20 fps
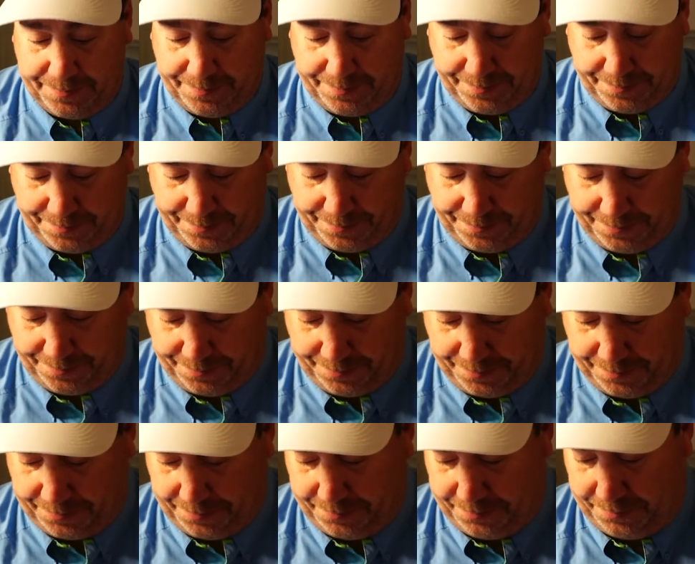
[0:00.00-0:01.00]

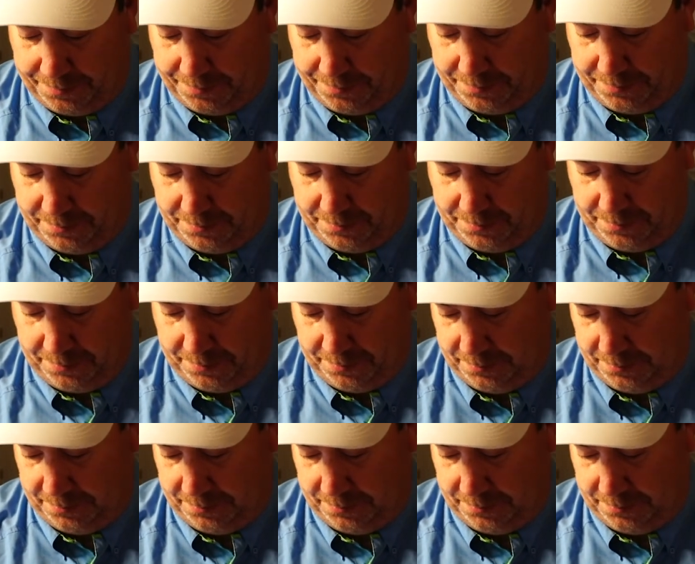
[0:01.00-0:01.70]
Nothing is said.